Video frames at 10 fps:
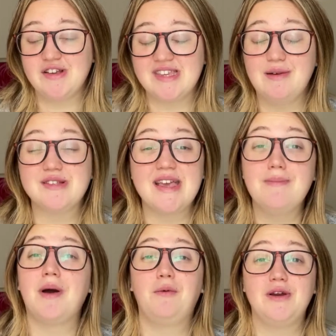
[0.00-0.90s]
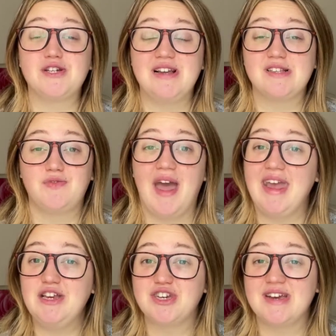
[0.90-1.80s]
So it was in my wish list for
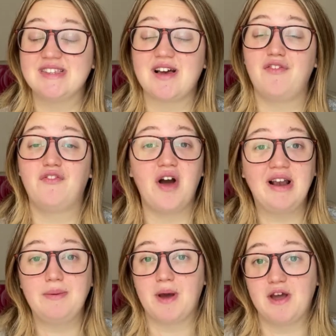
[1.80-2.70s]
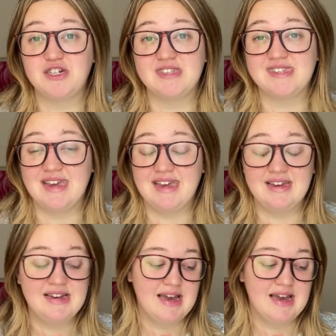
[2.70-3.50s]
ages. I finally purchased it.